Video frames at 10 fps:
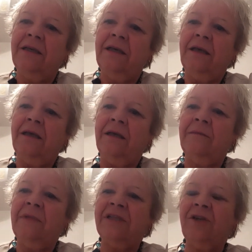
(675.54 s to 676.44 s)

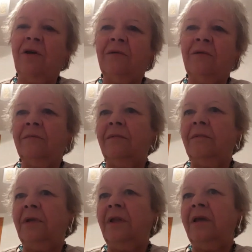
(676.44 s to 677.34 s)
It's not
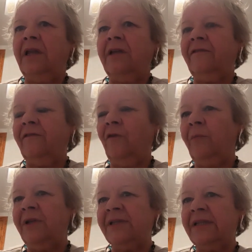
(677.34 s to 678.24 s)
learning of
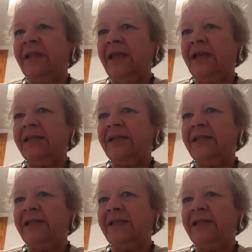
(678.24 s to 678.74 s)
formulas and things,